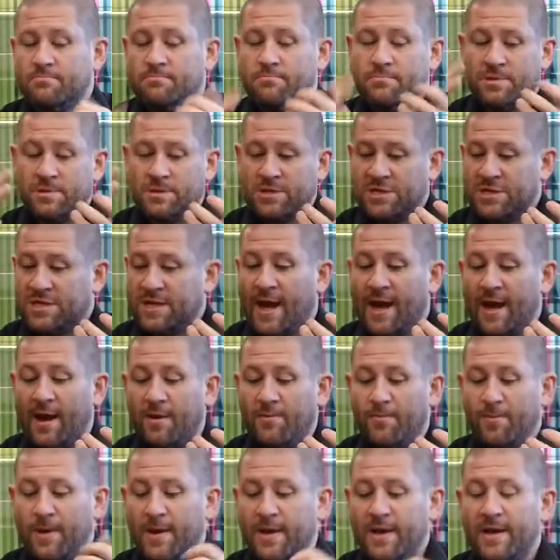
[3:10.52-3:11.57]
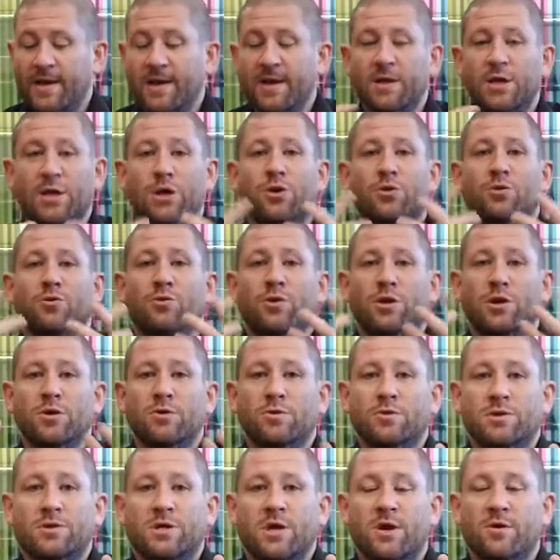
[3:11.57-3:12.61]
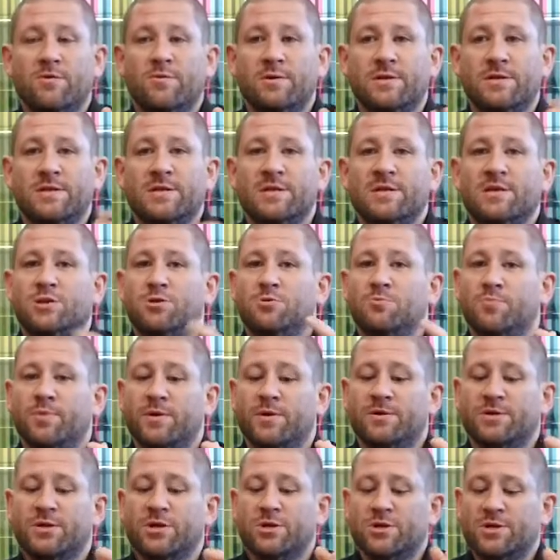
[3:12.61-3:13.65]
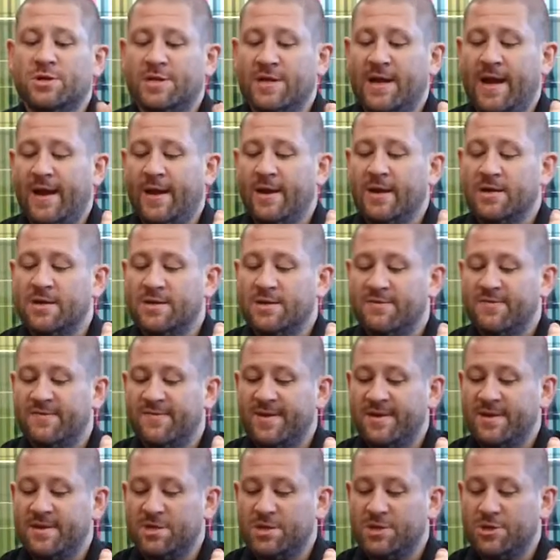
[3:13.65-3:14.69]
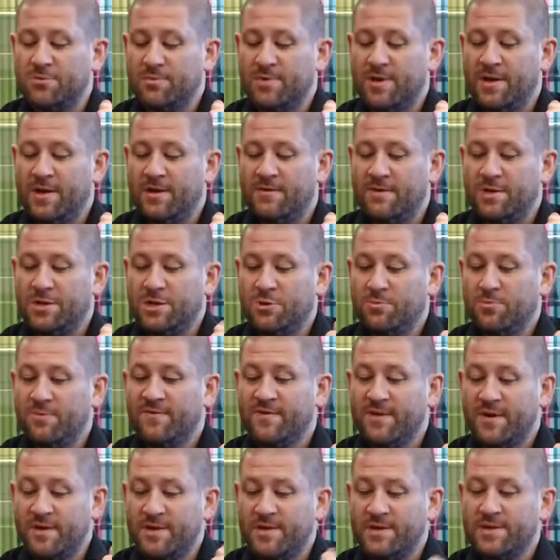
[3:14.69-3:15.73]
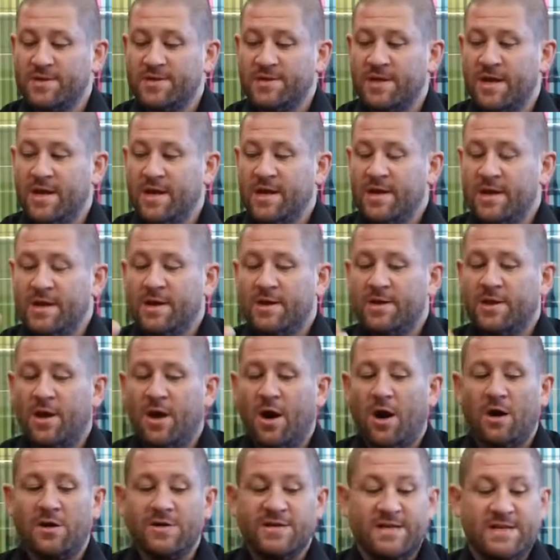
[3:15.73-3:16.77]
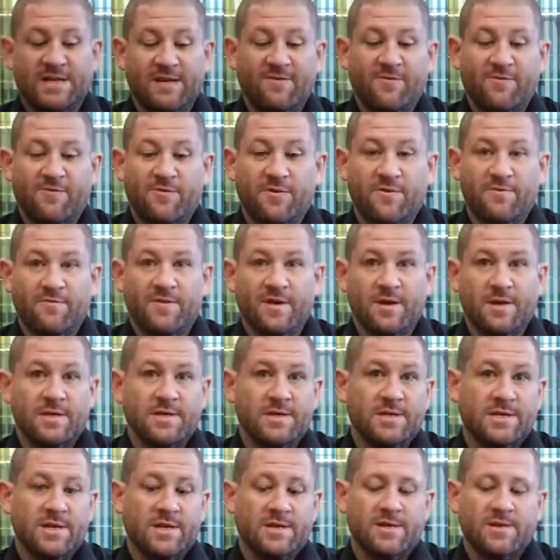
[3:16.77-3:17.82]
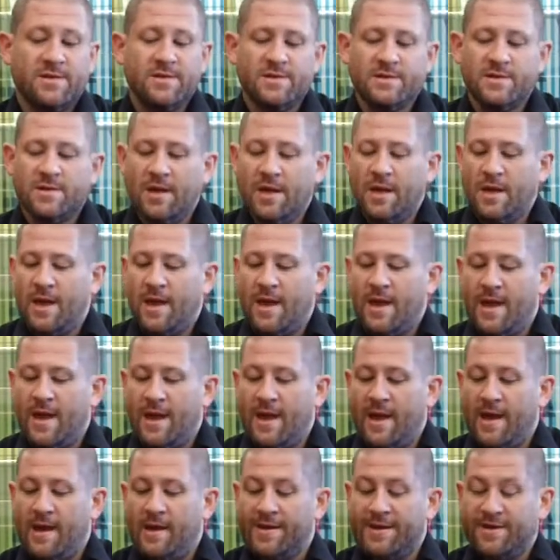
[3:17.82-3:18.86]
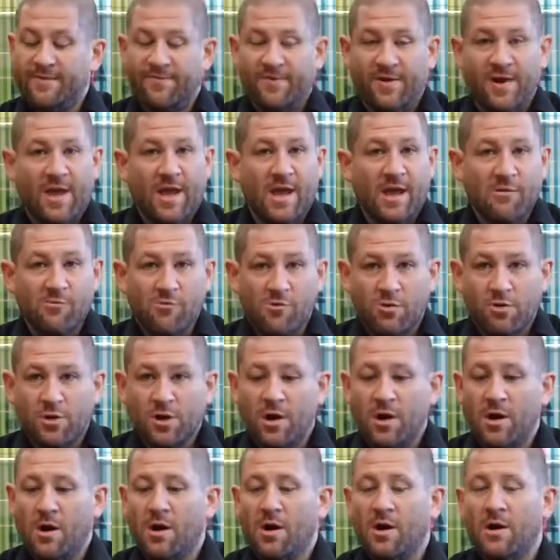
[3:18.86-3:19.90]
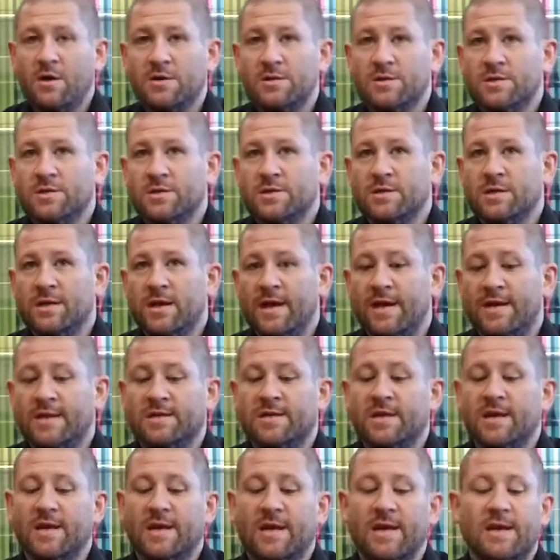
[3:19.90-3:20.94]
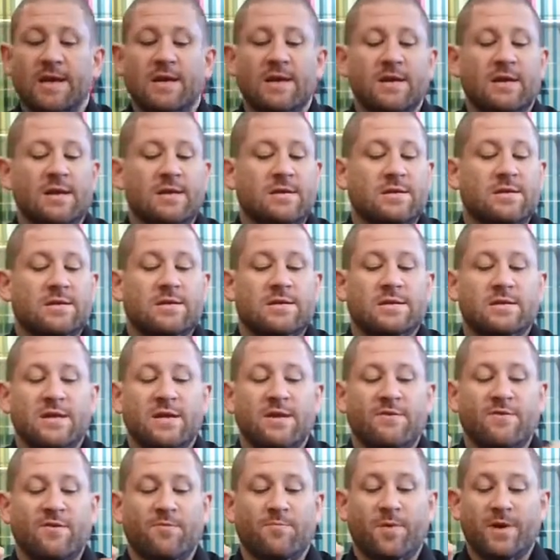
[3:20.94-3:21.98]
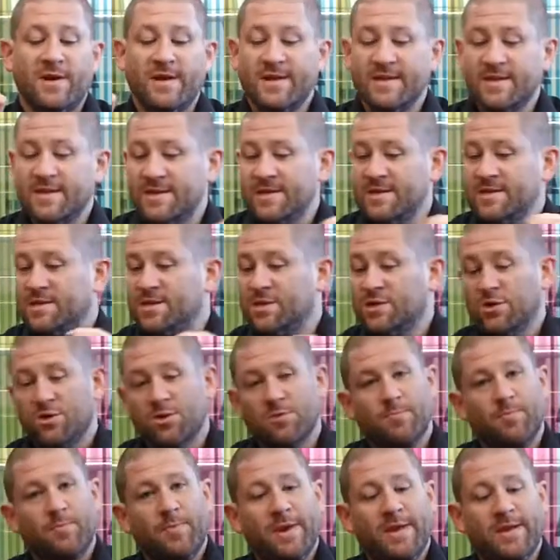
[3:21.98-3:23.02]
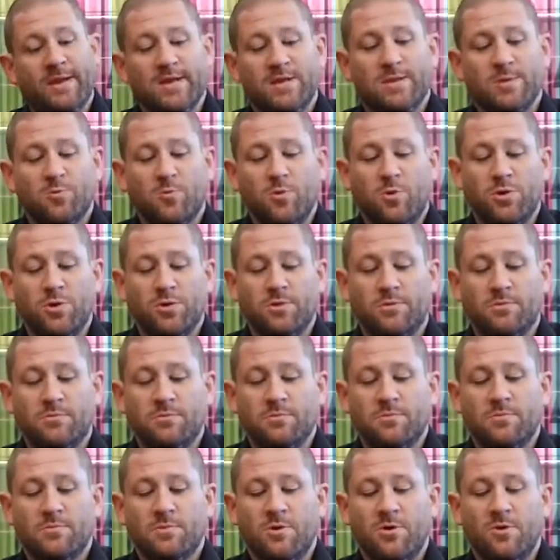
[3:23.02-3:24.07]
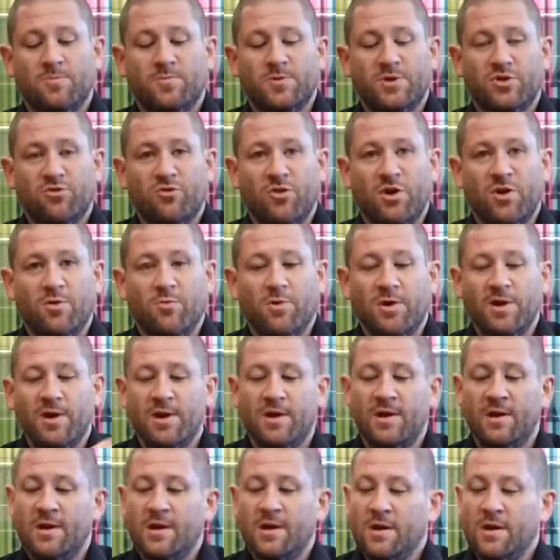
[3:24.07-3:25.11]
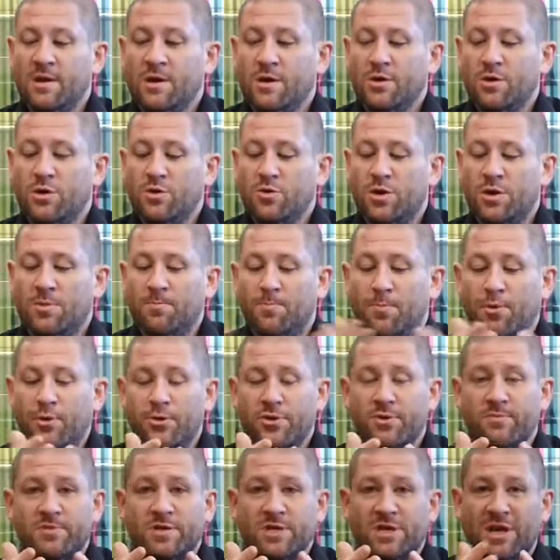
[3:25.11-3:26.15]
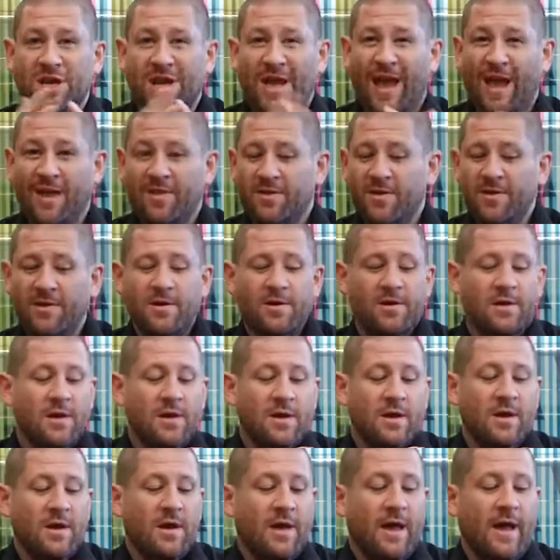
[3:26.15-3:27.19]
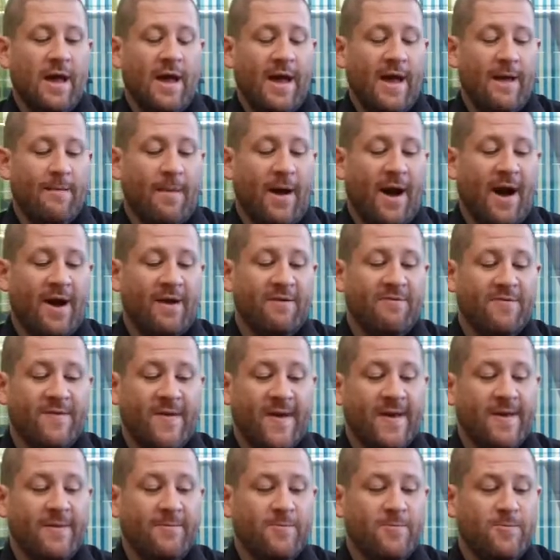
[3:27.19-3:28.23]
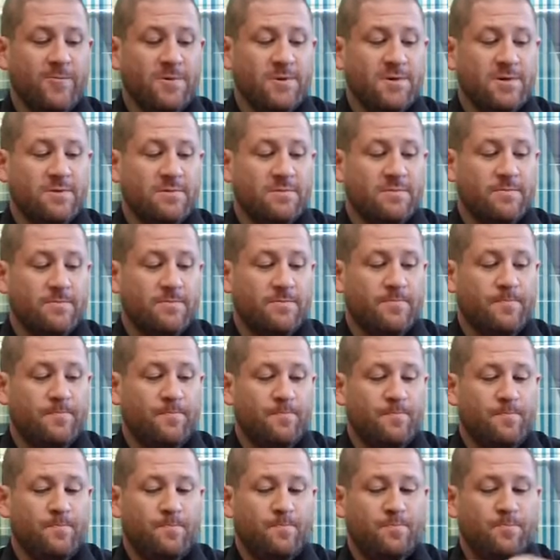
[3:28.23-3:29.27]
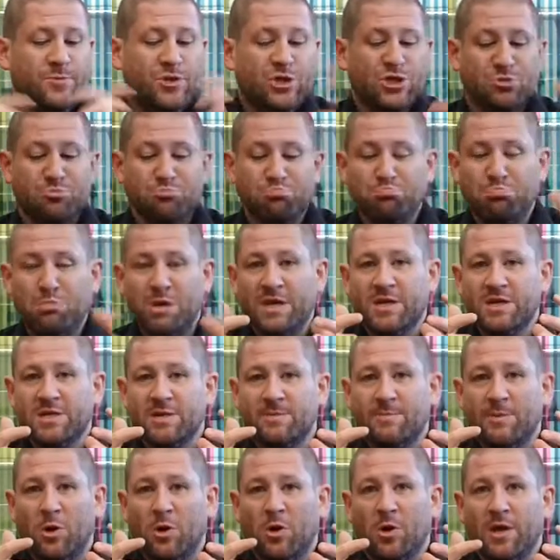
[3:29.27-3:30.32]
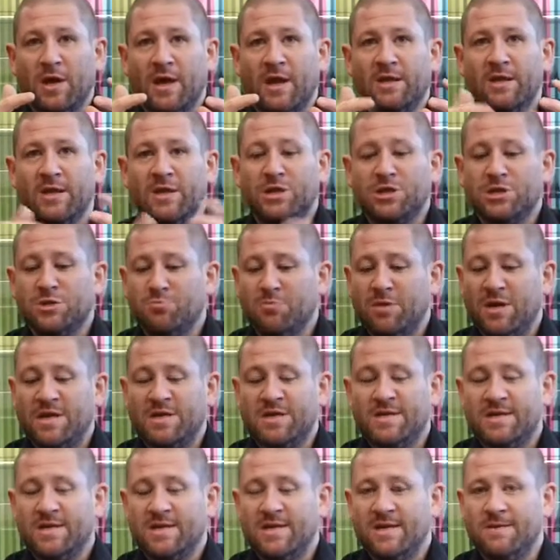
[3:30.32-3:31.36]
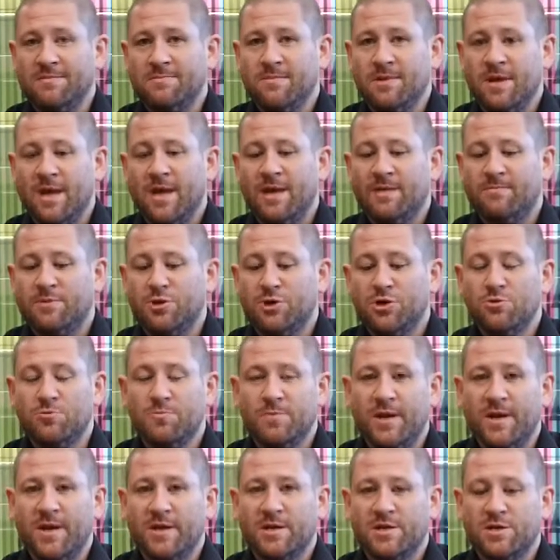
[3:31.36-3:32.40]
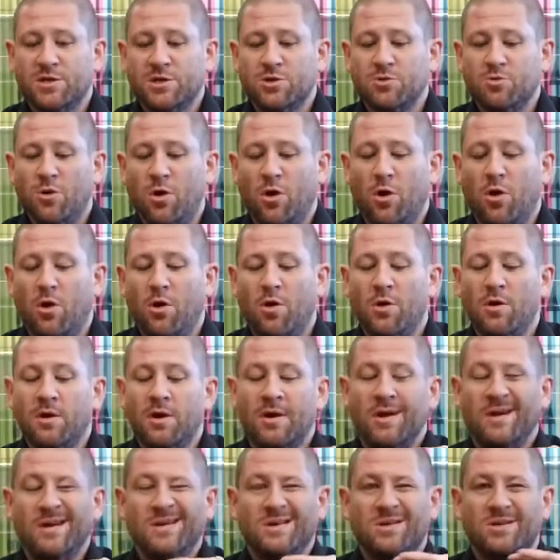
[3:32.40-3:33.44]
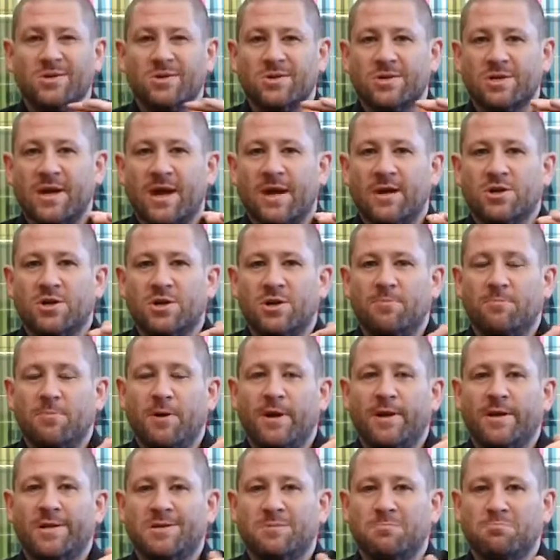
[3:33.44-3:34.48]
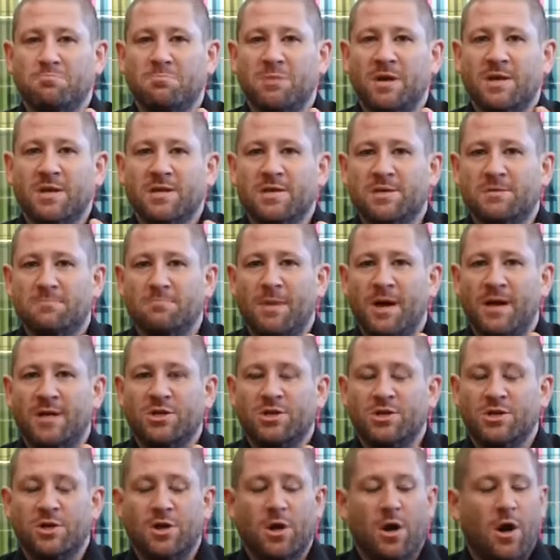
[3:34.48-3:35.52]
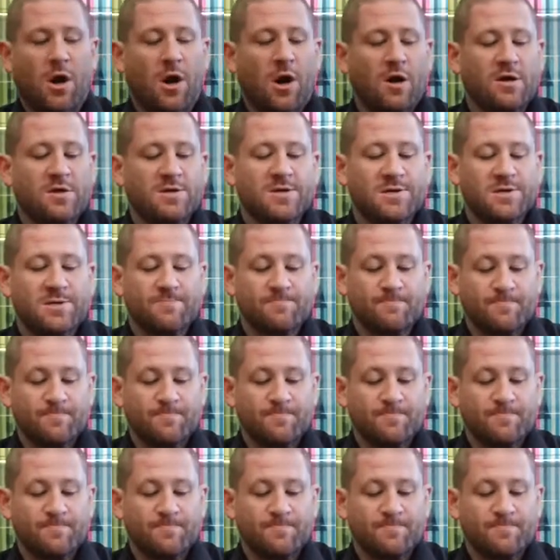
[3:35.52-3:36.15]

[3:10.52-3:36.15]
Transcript: style of play. You use currency to build your deck and defeat the supervillains. There are different villains in it, different hero cards. If you play this, you can pick this one up straight away. You can put them together. I find just mixing them all together just makes the game too big and too long. So it's actually better to mix and match the cards